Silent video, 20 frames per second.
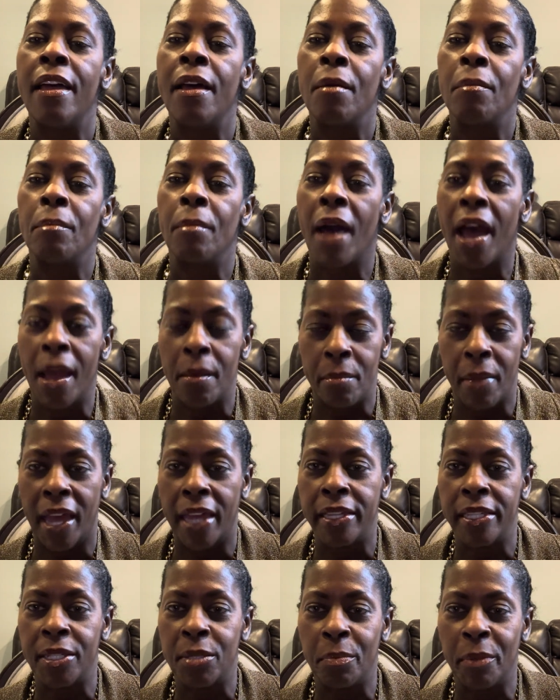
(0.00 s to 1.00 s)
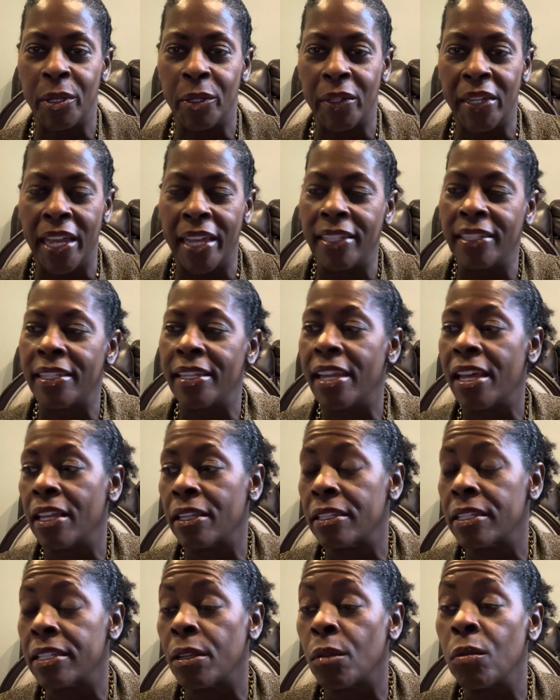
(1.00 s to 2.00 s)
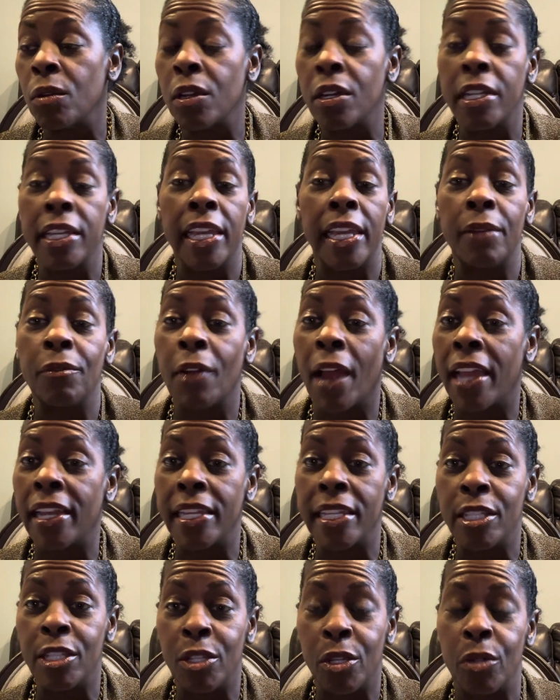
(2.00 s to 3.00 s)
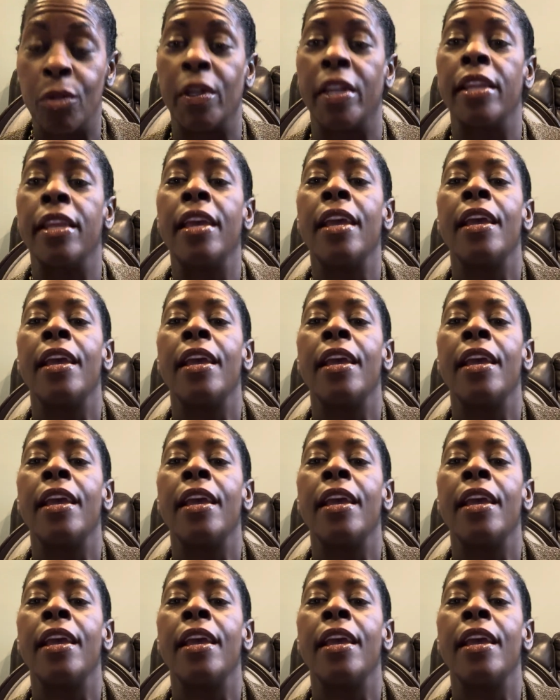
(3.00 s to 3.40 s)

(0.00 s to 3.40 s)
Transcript: Mind, body, spirit, and in health. So we're going to get right into it.